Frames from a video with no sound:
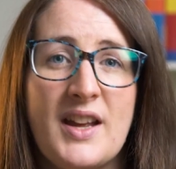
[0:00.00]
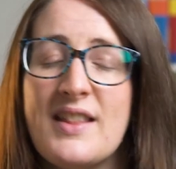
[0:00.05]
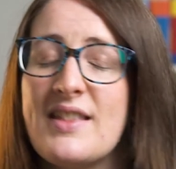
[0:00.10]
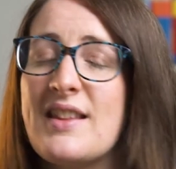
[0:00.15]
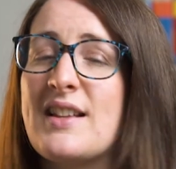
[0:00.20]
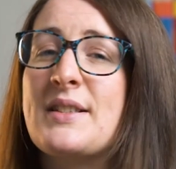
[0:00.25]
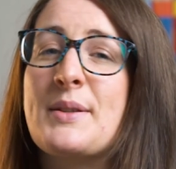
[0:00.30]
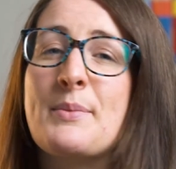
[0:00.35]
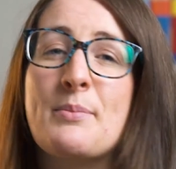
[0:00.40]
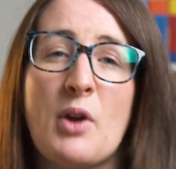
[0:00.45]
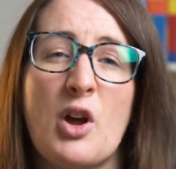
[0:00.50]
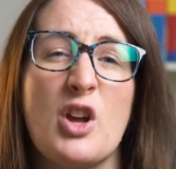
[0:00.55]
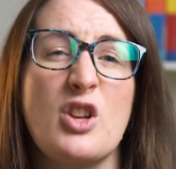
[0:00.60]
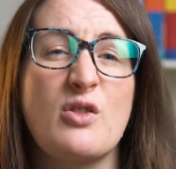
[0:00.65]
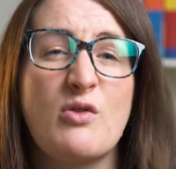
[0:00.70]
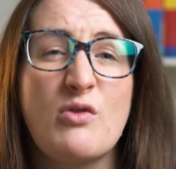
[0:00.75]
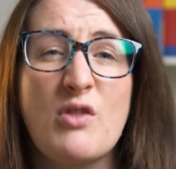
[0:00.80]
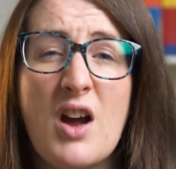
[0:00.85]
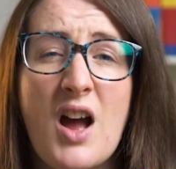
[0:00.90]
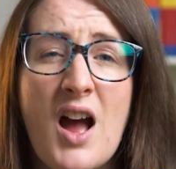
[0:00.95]
There's some nice
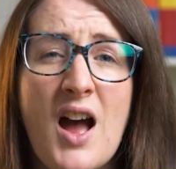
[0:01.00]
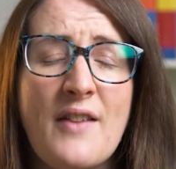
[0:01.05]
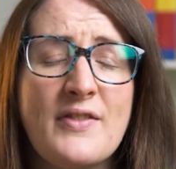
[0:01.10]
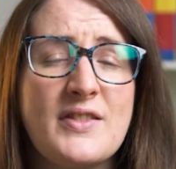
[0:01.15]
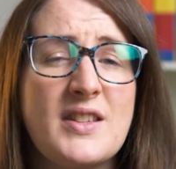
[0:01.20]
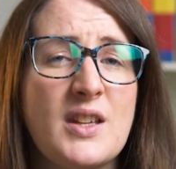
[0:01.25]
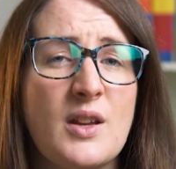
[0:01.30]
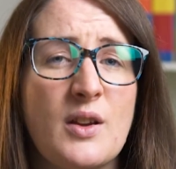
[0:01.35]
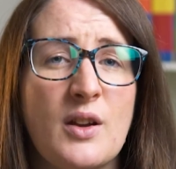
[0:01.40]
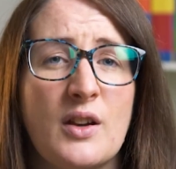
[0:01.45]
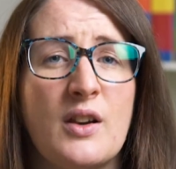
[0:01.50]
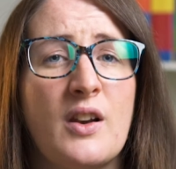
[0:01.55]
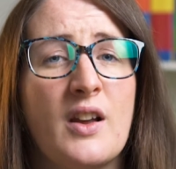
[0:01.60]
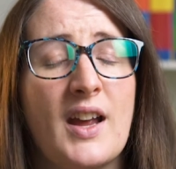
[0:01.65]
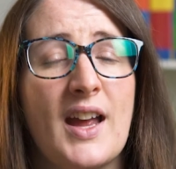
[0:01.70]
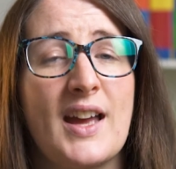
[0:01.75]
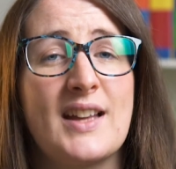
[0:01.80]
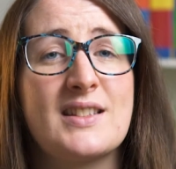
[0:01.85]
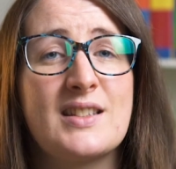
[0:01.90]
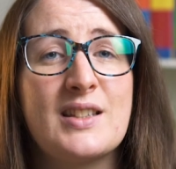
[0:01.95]
graphs that you can
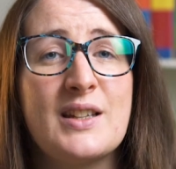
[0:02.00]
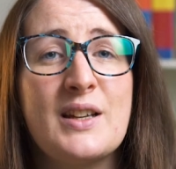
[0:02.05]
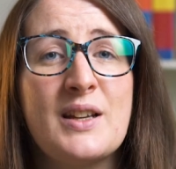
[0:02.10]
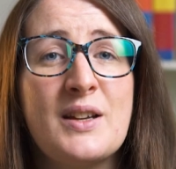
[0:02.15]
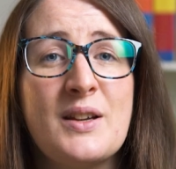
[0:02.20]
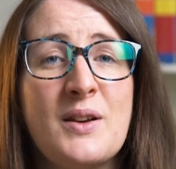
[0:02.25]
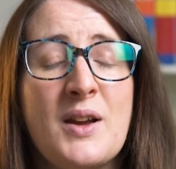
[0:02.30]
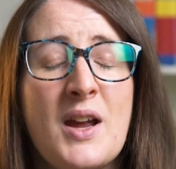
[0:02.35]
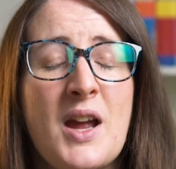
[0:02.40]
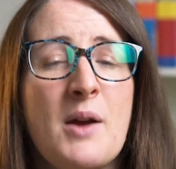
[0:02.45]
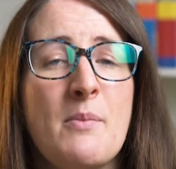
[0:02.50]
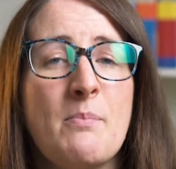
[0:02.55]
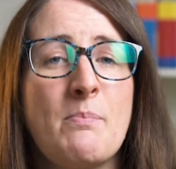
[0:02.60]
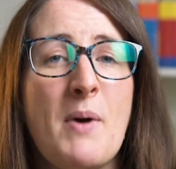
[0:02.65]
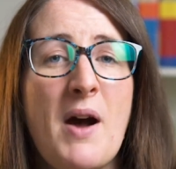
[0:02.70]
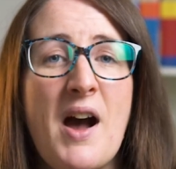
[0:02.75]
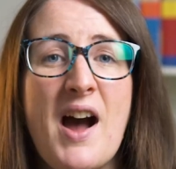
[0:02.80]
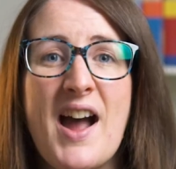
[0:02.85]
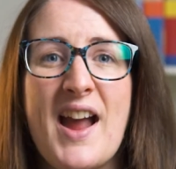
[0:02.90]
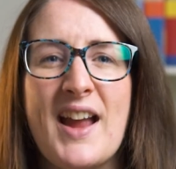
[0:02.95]
look at too,
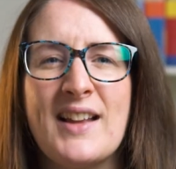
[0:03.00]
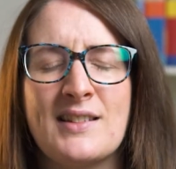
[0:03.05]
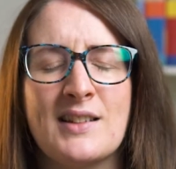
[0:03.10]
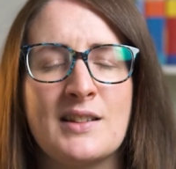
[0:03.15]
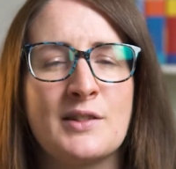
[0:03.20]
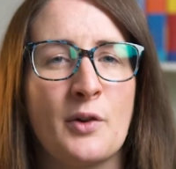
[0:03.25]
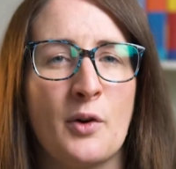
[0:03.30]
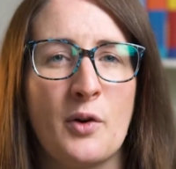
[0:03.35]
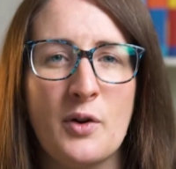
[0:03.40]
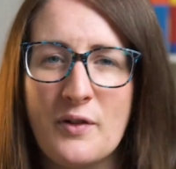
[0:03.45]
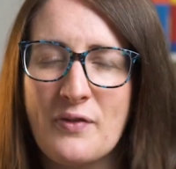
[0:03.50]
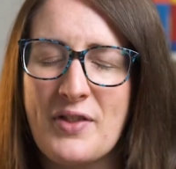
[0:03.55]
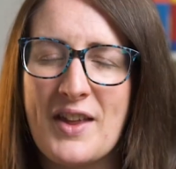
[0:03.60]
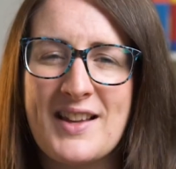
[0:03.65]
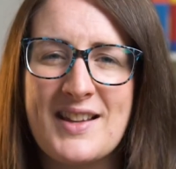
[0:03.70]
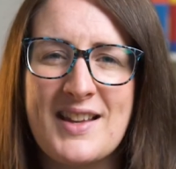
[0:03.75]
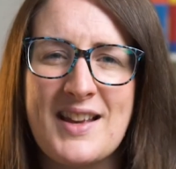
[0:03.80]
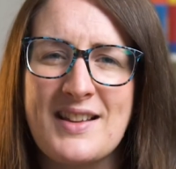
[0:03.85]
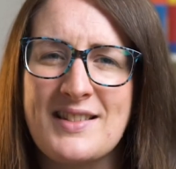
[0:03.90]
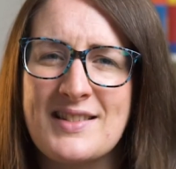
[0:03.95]
but it does all of
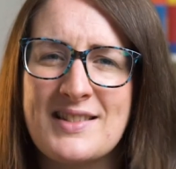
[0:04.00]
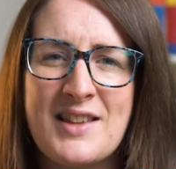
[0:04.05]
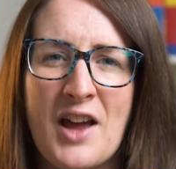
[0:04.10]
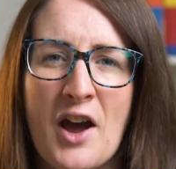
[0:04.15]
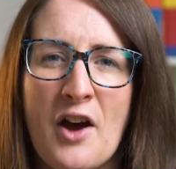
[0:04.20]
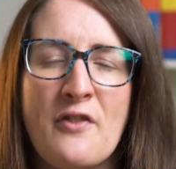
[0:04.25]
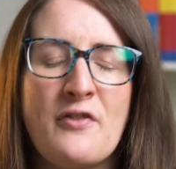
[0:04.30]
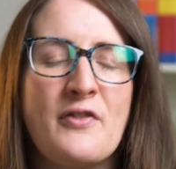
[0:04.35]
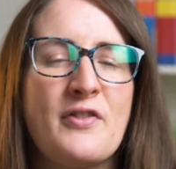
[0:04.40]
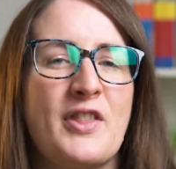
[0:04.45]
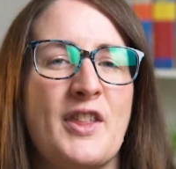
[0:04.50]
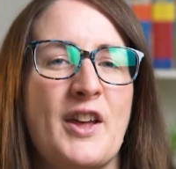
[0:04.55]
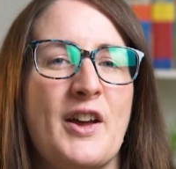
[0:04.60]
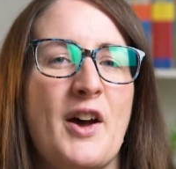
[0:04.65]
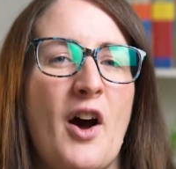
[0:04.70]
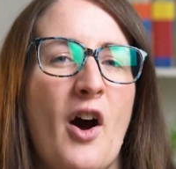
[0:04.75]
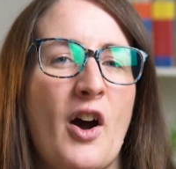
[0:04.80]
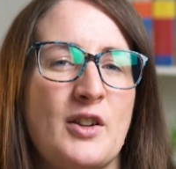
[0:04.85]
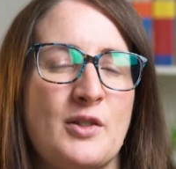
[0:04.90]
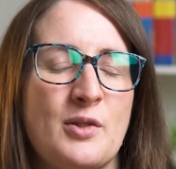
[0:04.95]
that stuff that
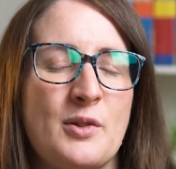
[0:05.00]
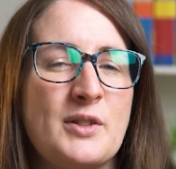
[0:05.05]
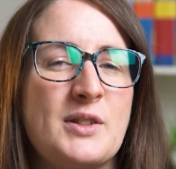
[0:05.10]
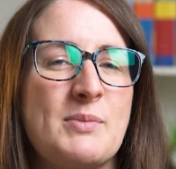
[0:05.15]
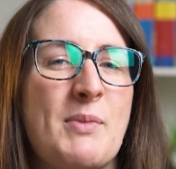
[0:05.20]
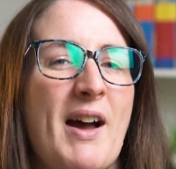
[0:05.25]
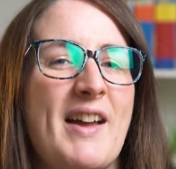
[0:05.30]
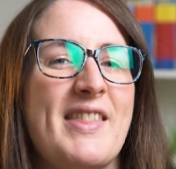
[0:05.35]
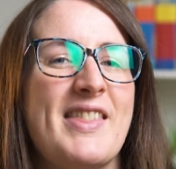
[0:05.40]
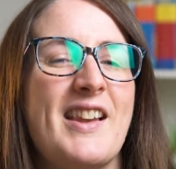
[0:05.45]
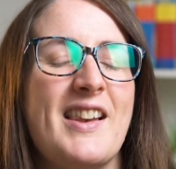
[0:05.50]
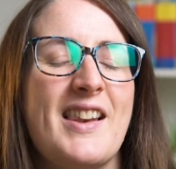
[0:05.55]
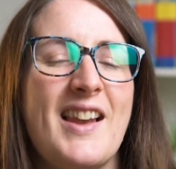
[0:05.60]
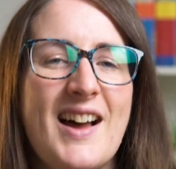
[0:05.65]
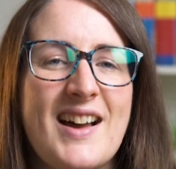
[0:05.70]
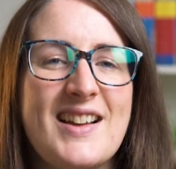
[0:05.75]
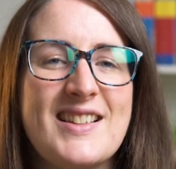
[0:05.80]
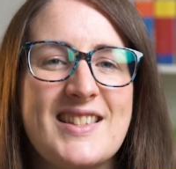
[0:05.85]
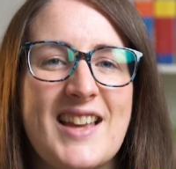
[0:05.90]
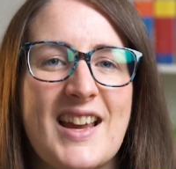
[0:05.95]
I talked about in the
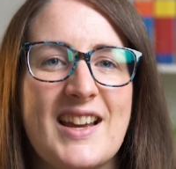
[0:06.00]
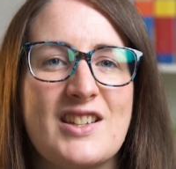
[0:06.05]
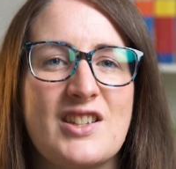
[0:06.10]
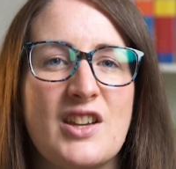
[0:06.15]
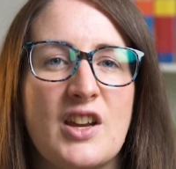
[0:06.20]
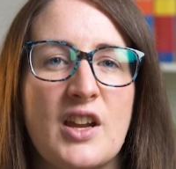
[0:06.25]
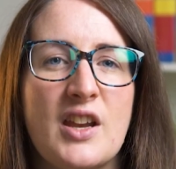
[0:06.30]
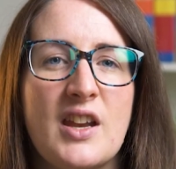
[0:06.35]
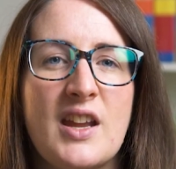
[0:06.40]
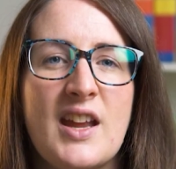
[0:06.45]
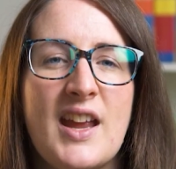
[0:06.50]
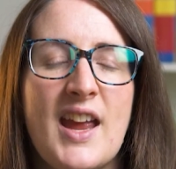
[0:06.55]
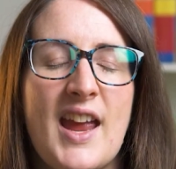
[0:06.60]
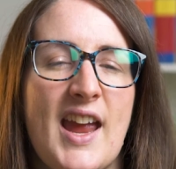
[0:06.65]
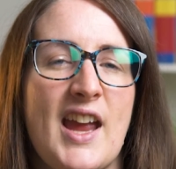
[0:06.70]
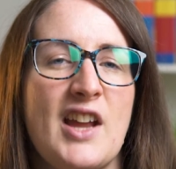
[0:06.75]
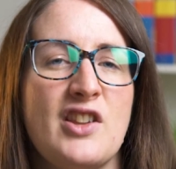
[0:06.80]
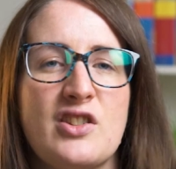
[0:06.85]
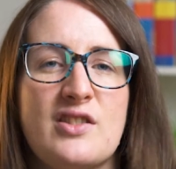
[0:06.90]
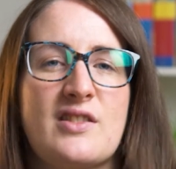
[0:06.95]
last section
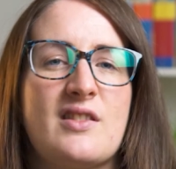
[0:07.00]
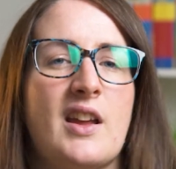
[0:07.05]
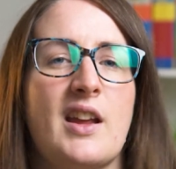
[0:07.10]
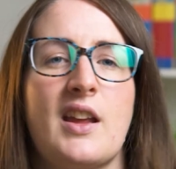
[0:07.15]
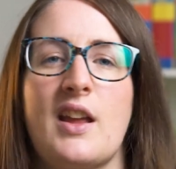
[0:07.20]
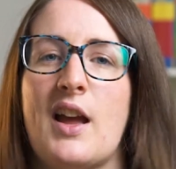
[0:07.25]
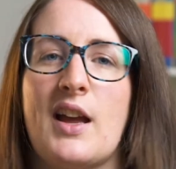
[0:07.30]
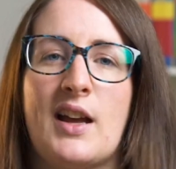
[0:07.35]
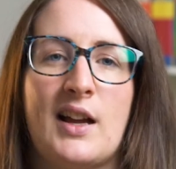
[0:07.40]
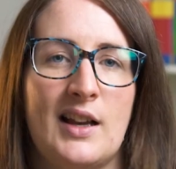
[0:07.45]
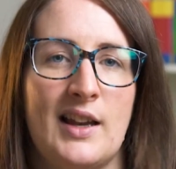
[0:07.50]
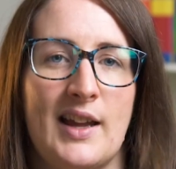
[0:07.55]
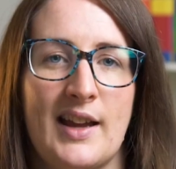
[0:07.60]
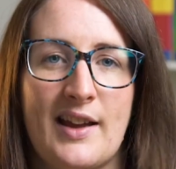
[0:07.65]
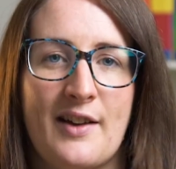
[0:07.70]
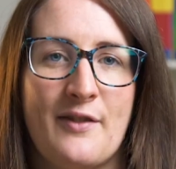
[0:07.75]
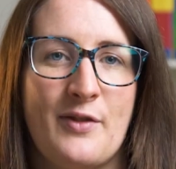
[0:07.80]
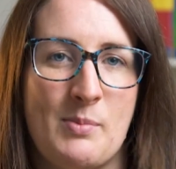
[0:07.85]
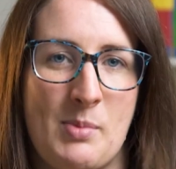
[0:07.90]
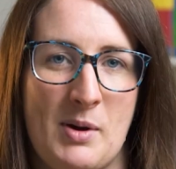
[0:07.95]
in just like a click
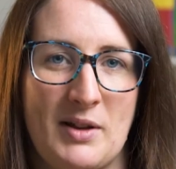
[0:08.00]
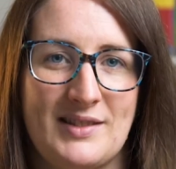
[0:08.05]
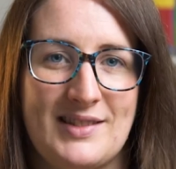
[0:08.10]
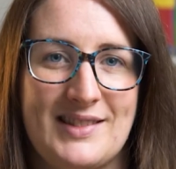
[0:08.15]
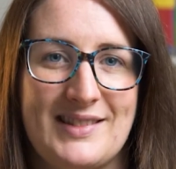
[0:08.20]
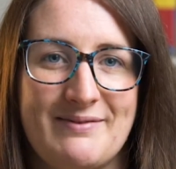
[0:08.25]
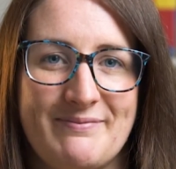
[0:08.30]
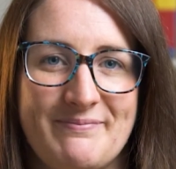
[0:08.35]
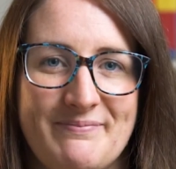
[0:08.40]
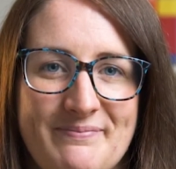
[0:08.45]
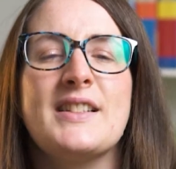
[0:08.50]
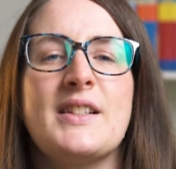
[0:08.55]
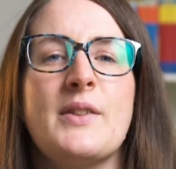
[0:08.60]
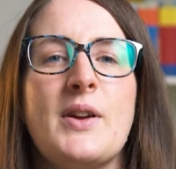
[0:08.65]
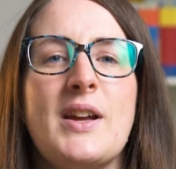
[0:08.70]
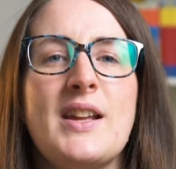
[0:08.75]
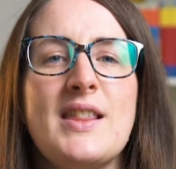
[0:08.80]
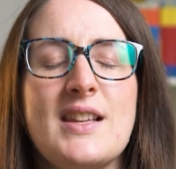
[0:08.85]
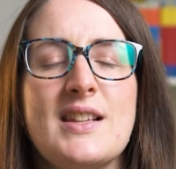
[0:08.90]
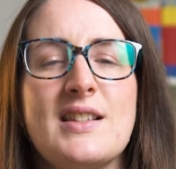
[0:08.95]
of a button. So
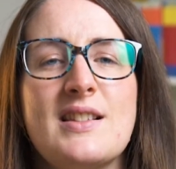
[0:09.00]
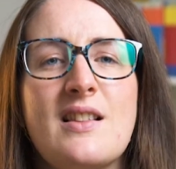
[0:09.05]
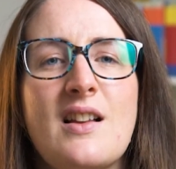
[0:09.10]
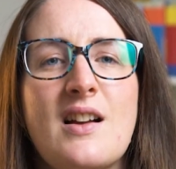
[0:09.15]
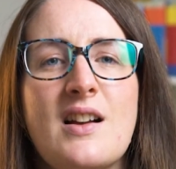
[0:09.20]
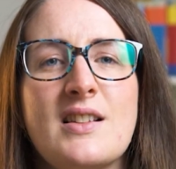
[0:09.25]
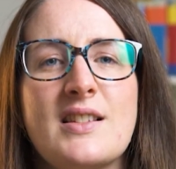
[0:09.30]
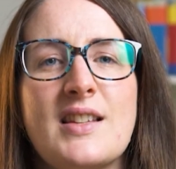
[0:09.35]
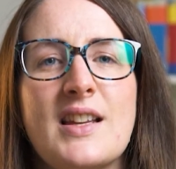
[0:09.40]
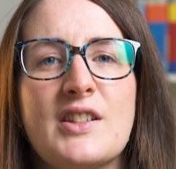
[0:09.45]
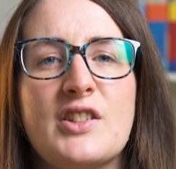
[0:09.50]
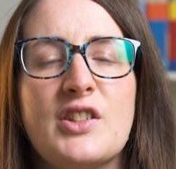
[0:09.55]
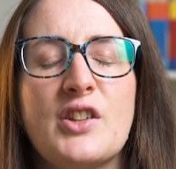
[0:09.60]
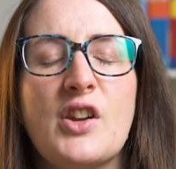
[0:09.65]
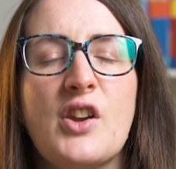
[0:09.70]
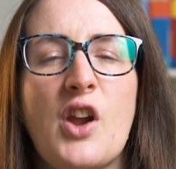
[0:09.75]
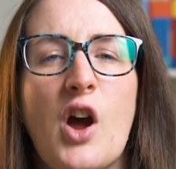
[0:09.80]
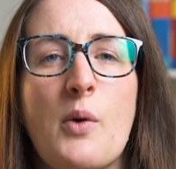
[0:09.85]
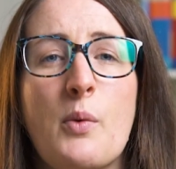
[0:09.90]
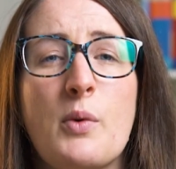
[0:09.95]
in this last section,
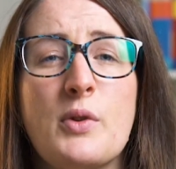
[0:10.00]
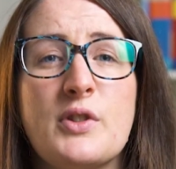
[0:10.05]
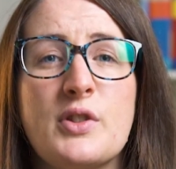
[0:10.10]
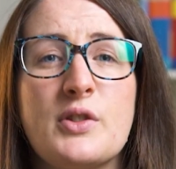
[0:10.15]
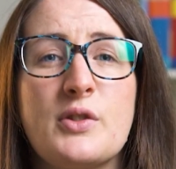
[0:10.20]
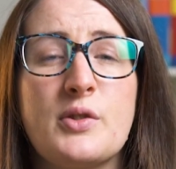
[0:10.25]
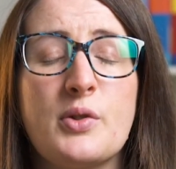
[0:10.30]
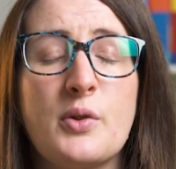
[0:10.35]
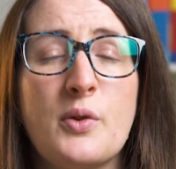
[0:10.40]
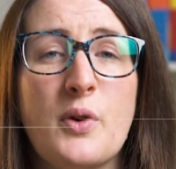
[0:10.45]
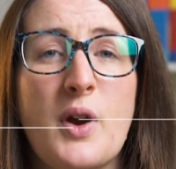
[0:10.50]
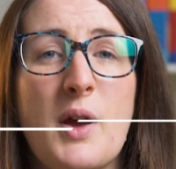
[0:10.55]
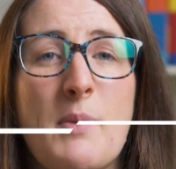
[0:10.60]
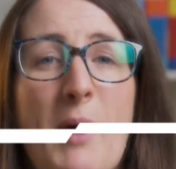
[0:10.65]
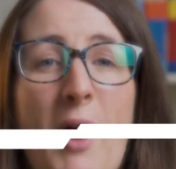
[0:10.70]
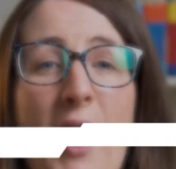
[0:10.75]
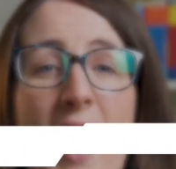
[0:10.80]
I want to talk about